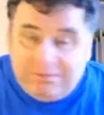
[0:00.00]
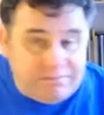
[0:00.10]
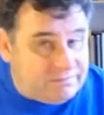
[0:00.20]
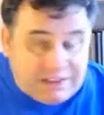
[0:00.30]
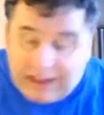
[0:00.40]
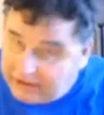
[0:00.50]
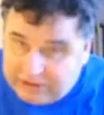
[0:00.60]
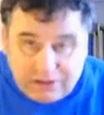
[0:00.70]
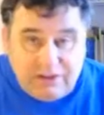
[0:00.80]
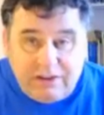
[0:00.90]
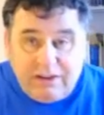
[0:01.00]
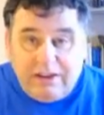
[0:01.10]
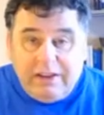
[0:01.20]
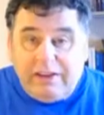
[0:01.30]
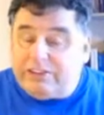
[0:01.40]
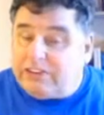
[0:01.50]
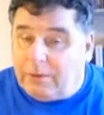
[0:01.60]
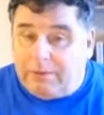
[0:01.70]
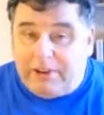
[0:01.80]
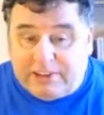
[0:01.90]
glandular,
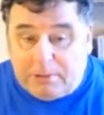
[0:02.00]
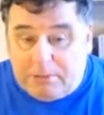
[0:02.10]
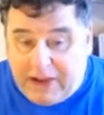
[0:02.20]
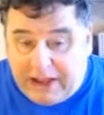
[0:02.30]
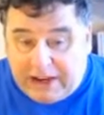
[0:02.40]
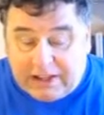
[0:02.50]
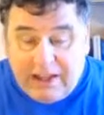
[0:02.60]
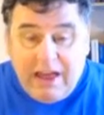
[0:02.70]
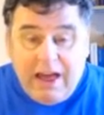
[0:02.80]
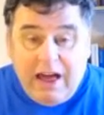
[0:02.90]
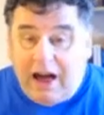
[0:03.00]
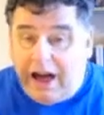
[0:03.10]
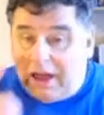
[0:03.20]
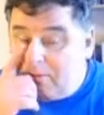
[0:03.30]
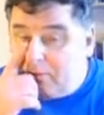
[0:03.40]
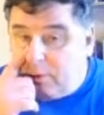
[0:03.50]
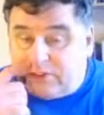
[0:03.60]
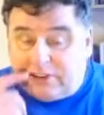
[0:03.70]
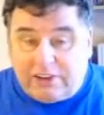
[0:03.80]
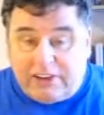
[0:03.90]
some is lymphatic, I
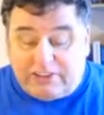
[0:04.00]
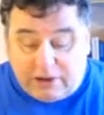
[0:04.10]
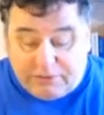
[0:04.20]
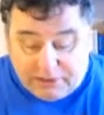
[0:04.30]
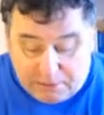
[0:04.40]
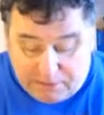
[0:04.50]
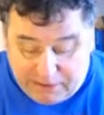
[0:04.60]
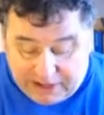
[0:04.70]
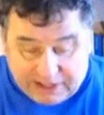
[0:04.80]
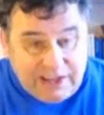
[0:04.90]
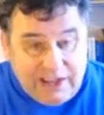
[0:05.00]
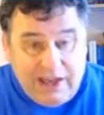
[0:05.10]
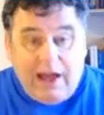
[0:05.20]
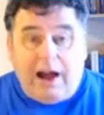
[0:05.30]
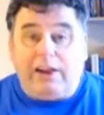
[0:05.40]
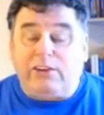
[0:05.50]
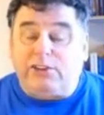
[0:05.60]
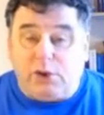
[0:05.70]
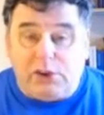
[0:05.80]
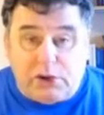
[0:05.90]
unfortunately suffer lymphatic. I
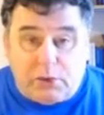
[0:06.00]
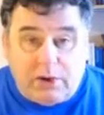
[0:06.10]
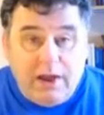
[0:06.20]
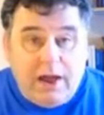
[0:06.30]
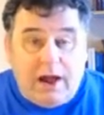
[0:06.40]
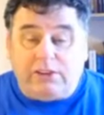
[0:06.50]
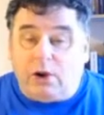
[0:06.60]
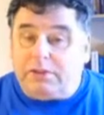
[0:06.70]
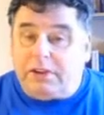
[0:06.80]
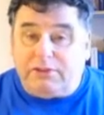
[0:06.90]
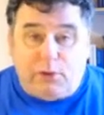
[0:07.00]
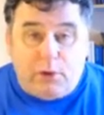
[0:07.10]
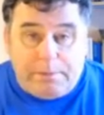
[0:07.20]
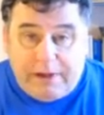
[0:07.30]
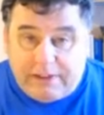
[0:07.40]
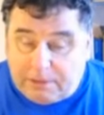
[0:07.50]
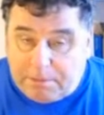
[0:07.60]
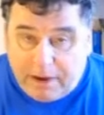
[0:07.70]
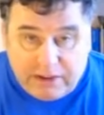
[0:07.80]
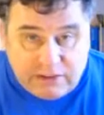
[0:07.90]
assure you, I don't eat four pizza
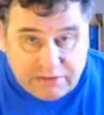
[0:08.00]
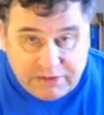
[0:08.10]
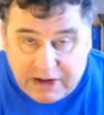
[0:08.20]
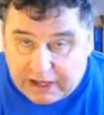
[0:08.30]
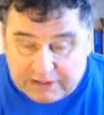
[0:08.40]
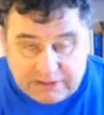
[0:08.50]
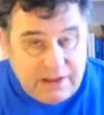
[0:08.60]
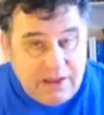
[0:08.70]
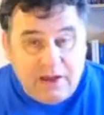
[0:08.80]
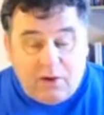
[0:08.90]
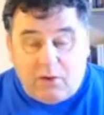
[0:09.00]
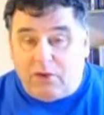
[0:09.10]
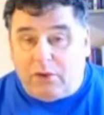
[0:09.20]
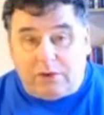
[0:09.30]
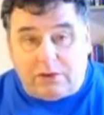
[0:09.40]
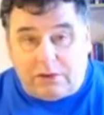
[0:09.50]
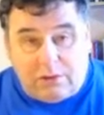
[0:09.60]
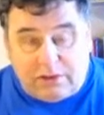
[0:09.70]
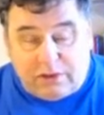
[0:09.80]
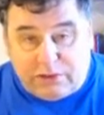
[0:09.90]
pies every night or, or,
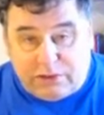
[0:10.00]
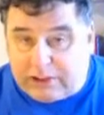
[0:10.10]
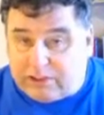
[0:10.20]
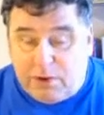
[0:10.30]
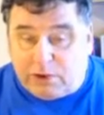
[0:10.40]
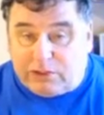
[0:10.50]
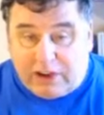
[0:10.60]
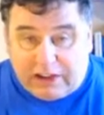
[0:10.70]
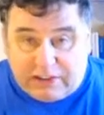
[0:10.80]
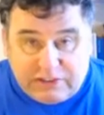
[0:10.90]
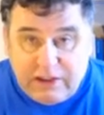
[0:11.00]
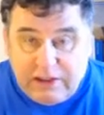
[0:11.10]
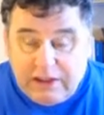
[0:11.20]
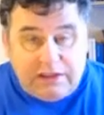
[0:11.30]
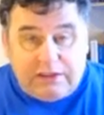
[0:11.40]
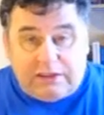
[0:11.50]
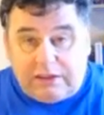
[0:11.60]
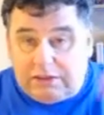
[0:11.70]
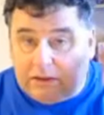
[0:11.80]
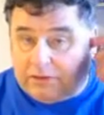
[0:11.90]
or, six milkshakes in,
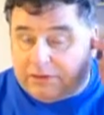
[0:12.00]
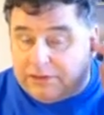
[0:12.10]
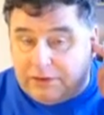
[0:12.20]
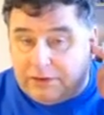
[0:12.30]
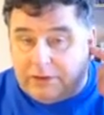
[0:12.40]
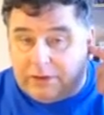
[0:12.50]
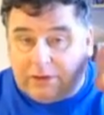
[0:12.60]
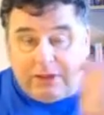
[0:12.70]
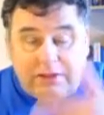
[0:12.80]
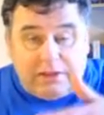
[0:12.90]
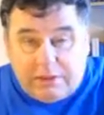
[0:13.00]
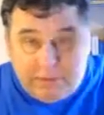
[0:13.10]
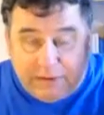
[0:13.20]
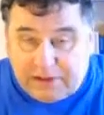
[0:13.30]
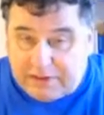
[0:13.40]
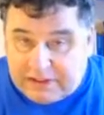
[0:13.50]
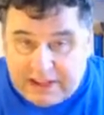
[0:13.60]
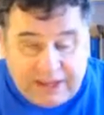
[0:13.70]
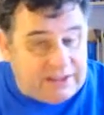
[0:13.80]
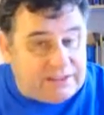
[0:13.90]
in, in, the middle of the
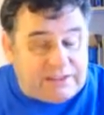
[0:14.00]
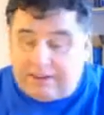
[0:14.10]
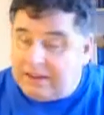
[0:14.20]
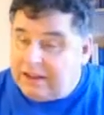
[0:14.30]
day. It, it,